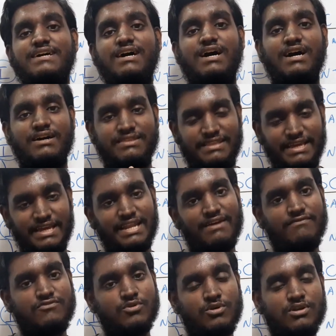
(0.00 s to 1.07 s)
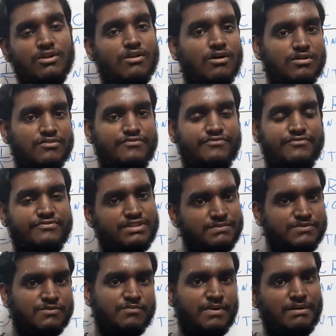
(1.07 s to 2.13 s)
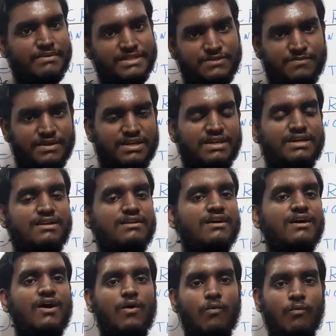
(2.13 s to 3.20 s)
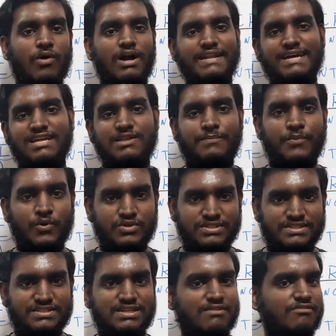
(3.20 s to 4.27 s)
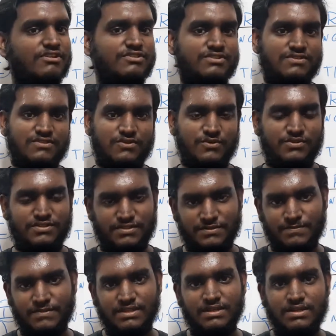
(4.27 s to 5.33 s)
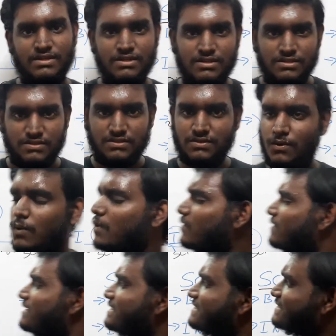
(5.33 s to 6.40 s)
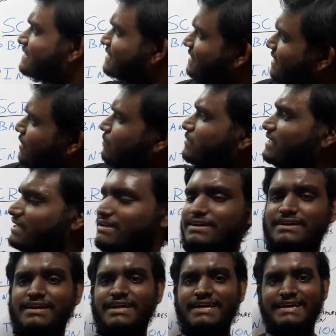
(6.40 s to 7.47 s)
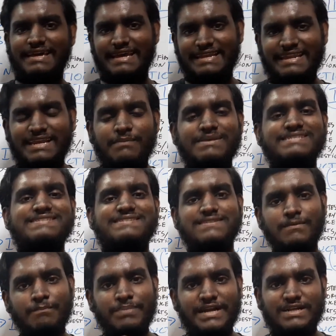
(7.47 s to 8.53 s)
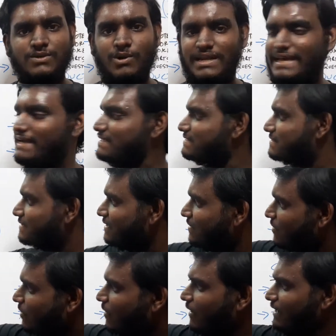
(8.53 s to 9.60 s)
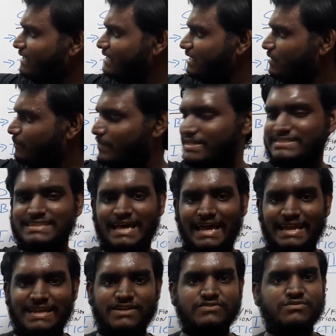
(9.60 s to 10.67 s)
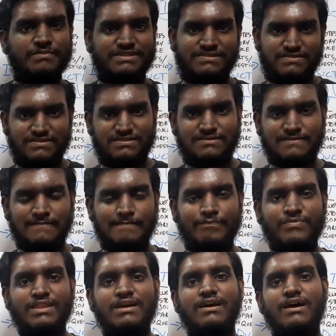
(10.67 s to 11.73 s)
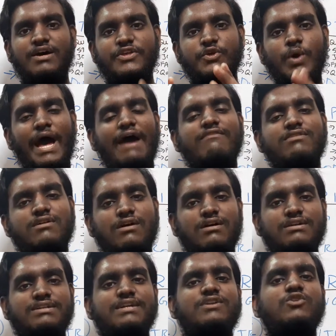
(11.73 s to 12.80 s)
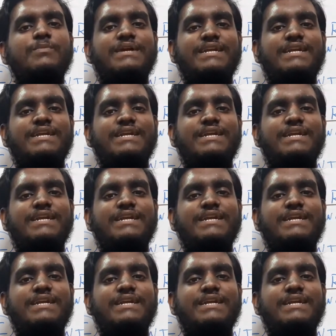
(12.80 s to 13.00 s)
there I have told a lot of tips of public speaking and what are the portions covered in this course. So scripting, it can be simply told as content plus ideas or messages. You have a content to be